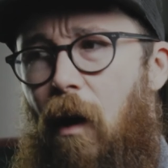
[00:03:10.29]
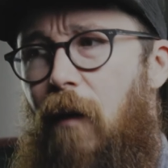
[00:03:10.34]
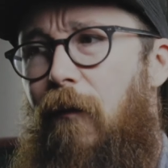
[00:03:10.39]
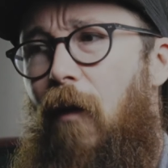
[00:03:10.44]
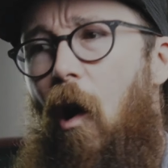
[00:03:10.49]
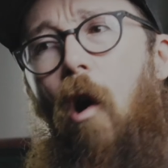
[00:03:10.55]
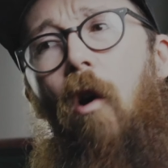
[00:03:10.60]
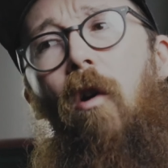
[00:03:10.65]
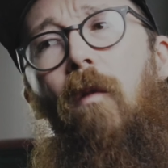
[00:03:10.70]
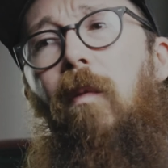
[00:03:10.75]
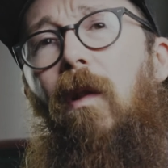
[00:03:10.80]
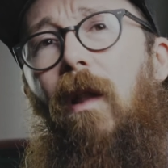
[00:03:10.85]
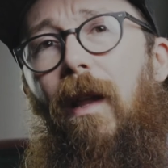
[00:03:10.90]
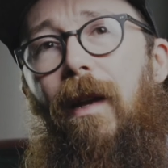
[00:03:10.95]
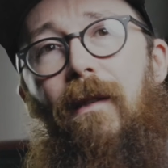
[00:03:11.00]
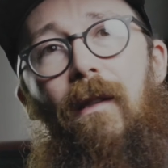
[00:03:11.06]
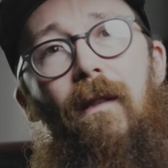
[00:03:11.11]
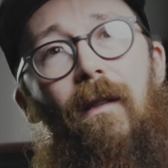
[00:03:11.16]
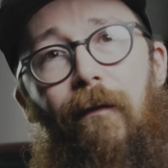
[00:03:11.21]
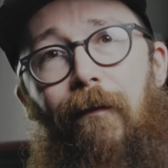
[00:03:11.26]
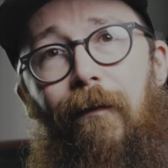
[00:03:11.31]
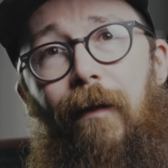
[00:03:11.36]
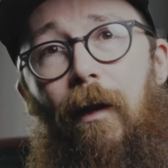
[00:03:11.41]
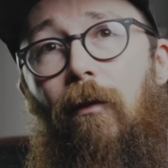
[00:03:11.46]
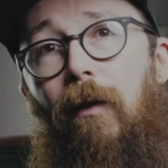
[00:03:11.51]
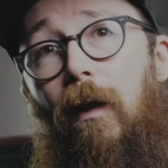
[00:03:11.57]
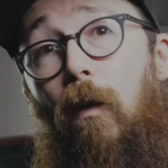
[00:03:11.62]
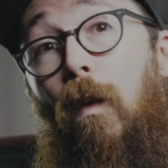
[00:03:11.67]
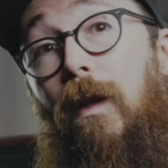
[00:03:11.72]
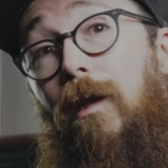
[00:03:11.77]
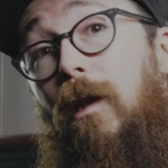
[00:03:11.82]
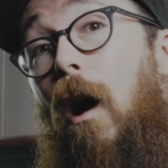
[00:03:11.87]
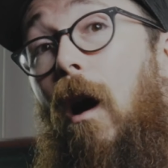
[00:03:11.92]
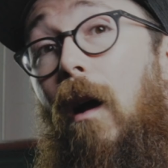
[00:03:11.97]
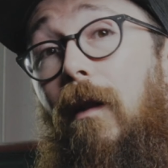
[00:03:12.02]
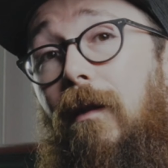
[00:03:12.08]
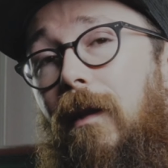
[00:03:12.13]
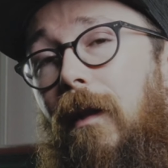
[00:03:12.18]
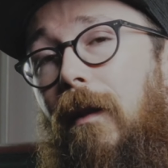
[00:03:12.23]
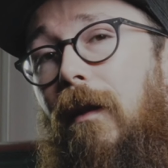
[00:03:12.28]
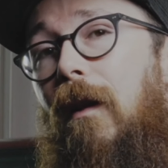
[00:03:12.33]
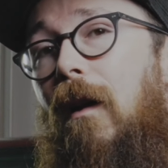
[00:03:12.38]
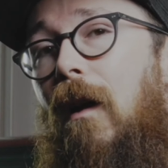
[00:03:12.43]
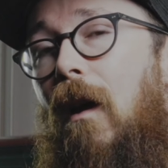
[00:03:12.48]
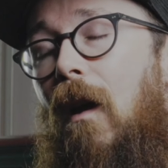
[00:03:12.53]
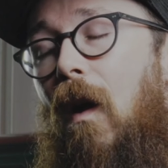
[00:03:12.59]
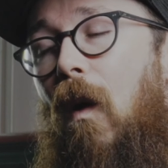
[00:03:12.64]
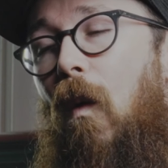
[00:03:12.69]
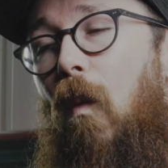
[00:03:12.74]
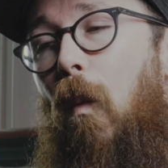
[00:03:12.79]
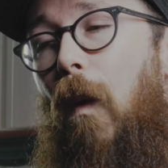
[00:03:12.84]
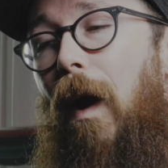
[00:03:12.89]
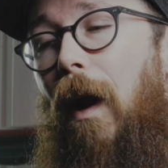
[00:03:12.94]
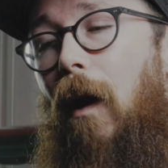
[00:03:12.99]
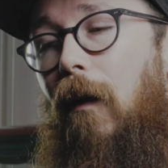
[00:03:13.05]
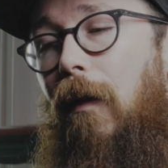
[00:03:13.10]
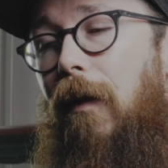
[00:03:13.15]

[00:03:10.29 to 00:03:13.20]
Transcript: of all places, a field in Wisconsin, where